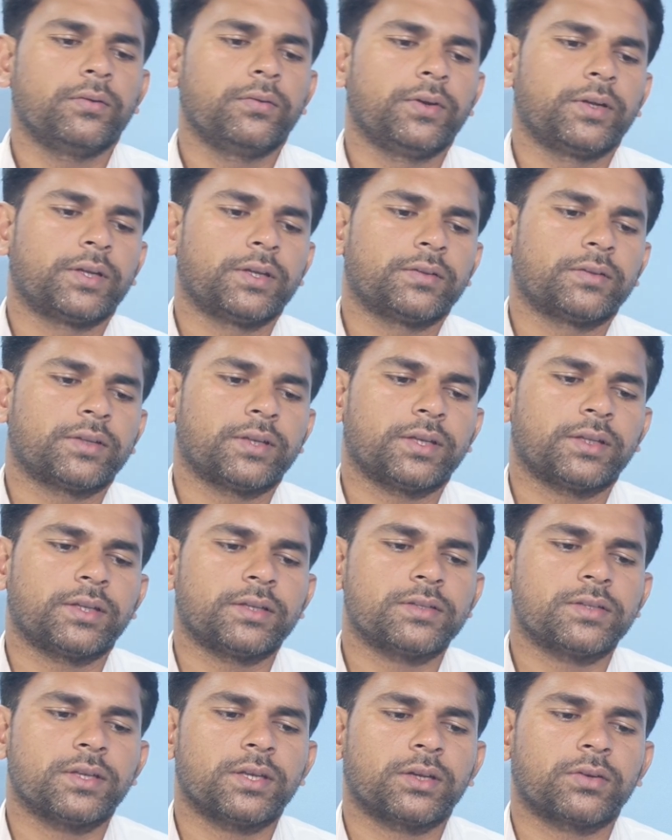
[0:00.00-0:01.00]
We can say
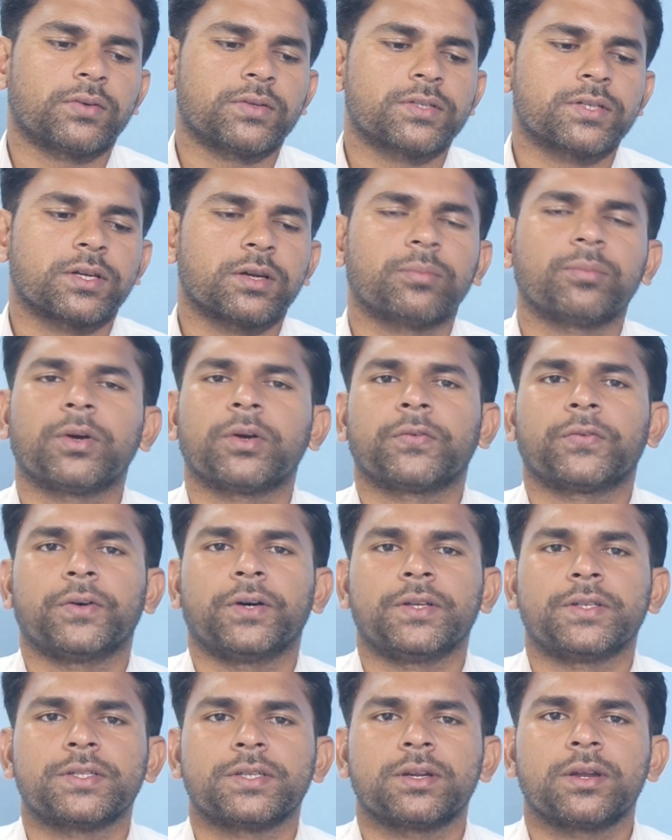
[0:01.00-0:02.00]
this equation number
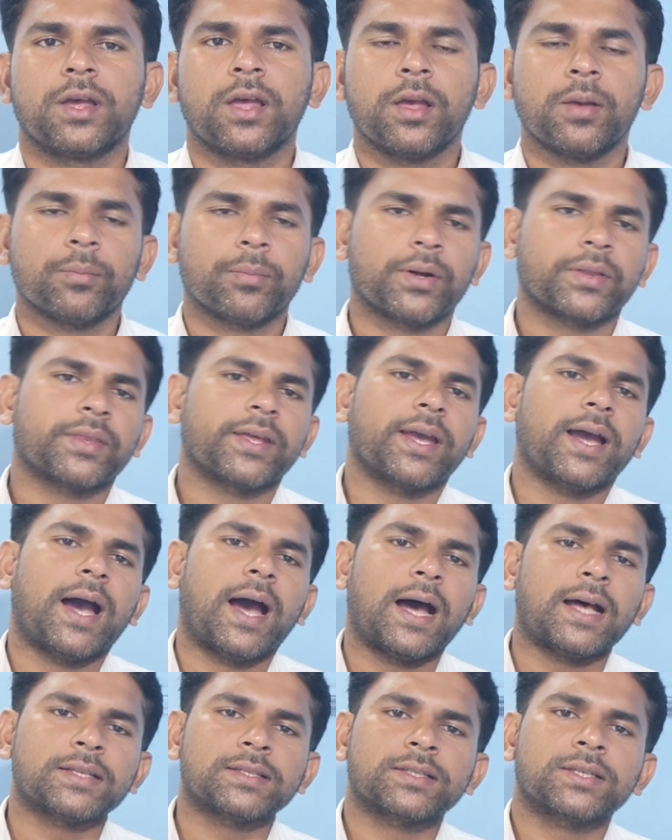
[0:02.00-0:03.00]
first. But they
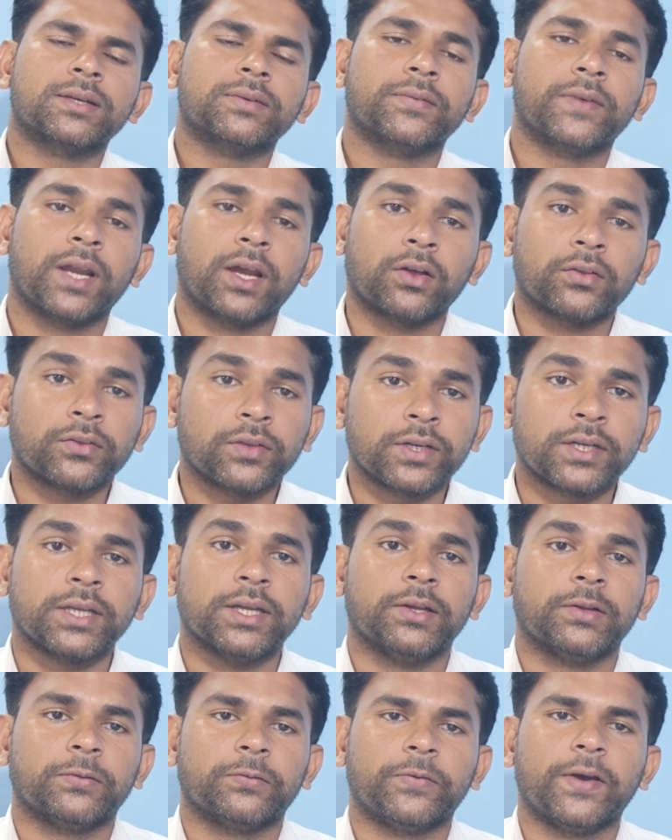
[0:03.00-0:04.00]
asking
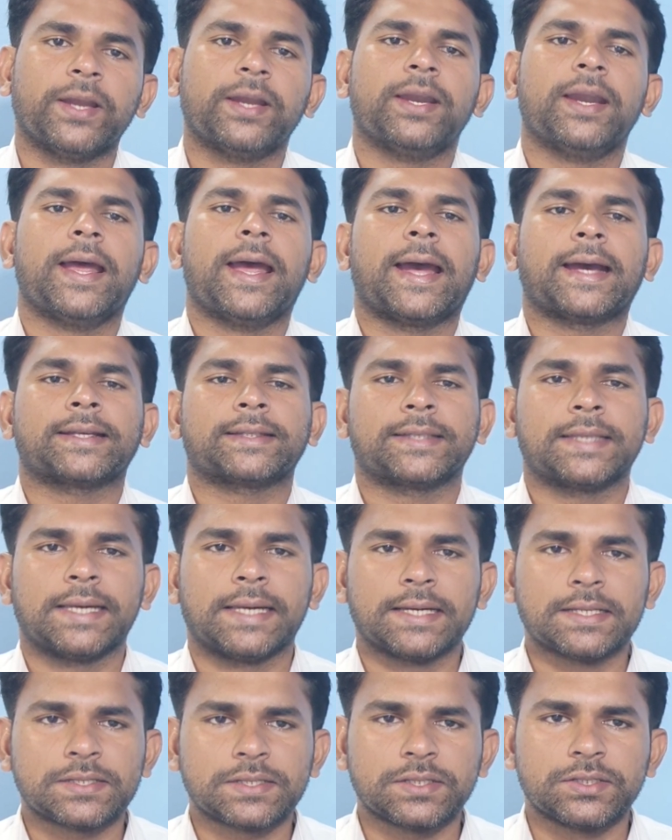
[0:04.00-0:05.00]
velocity when
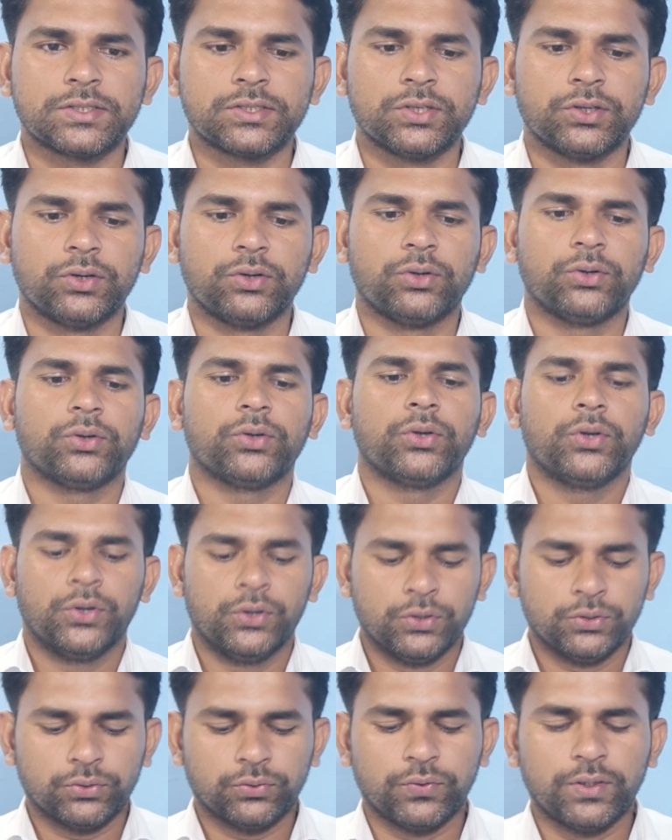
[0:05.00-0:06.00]
acceleration 0.
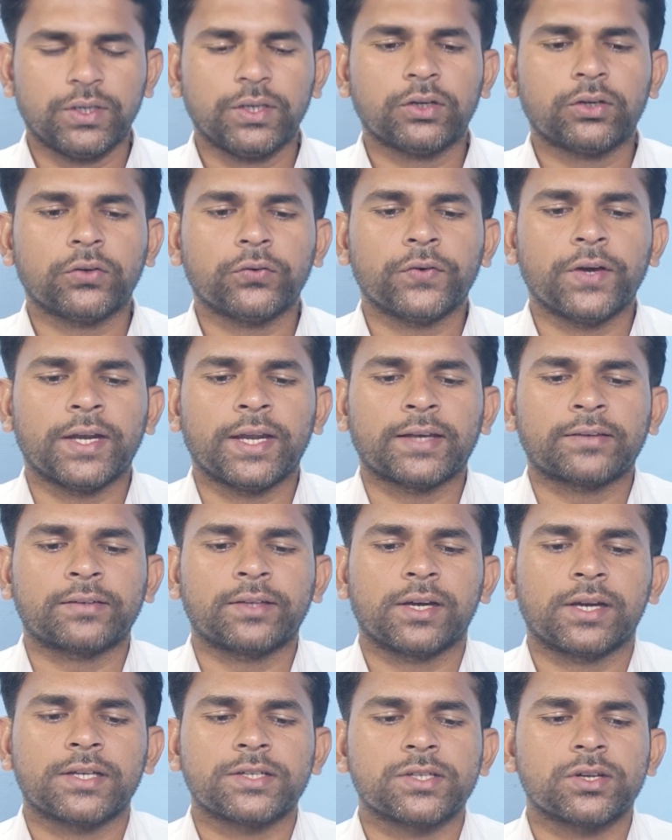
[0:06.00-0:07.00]
So we need to find
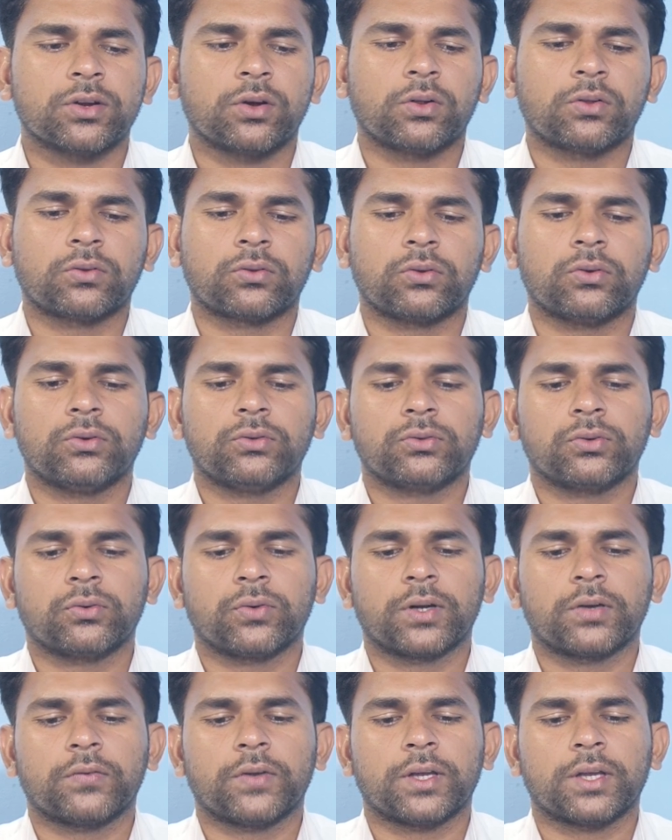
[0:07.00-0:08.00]
acceleration also. So
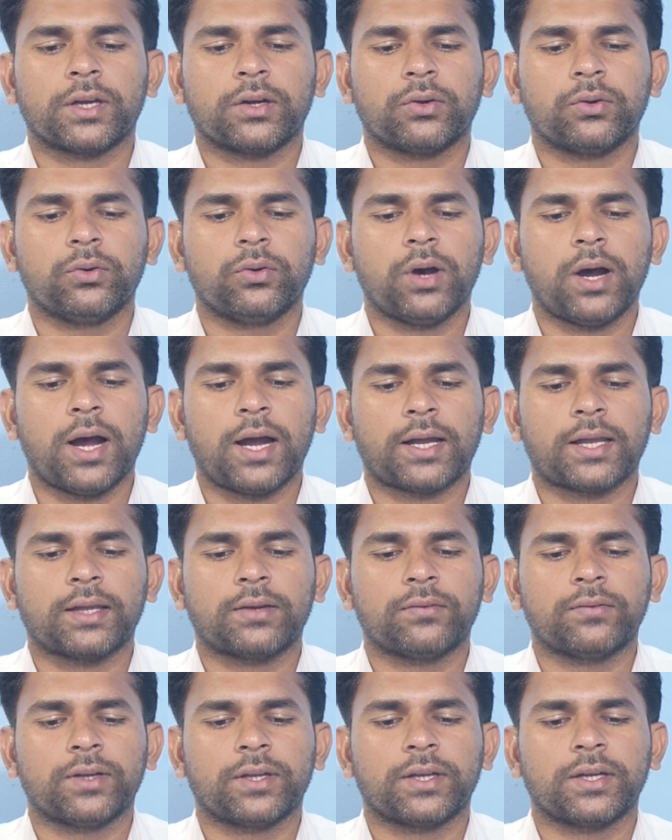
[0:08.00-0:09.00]
what we can do?
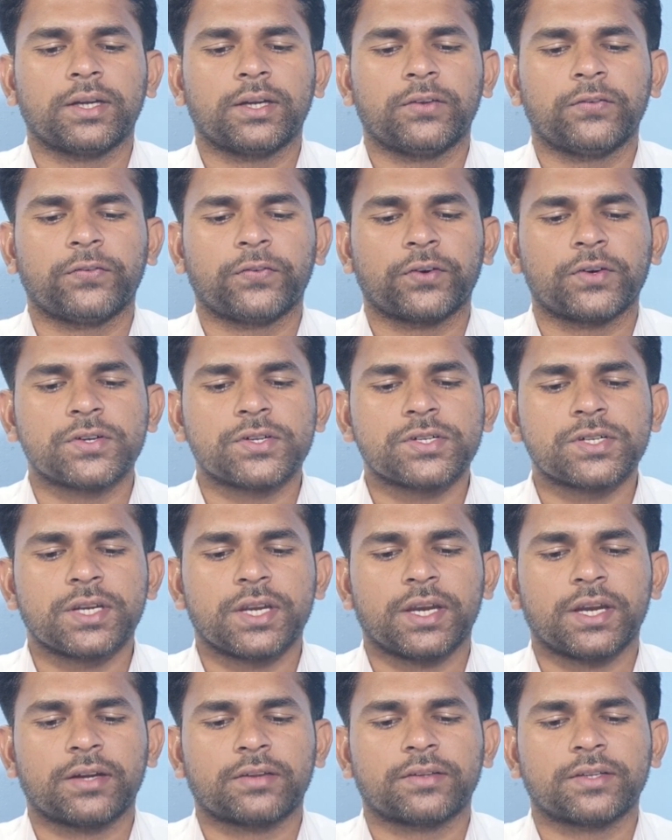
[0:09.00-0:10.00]
Again we can
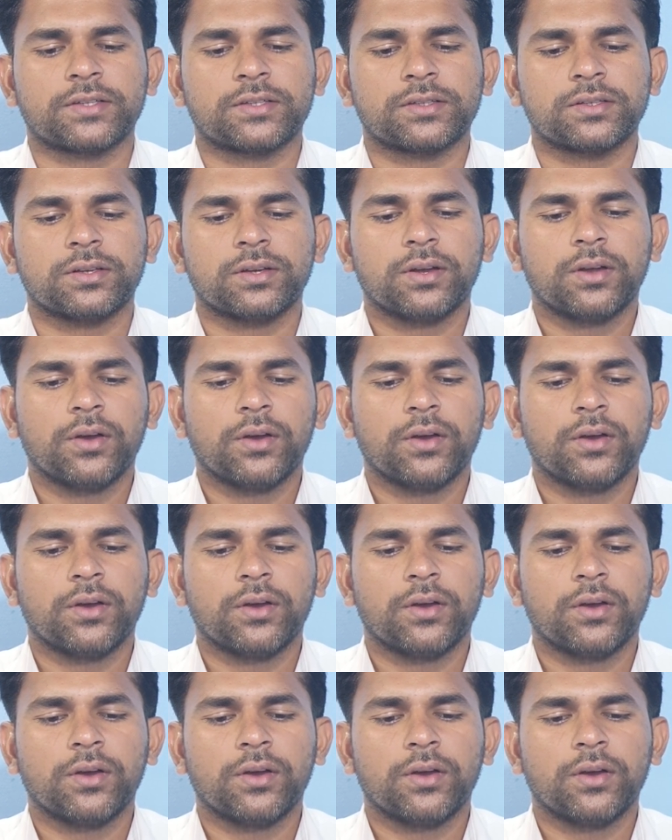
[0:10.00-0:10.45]
differentiate this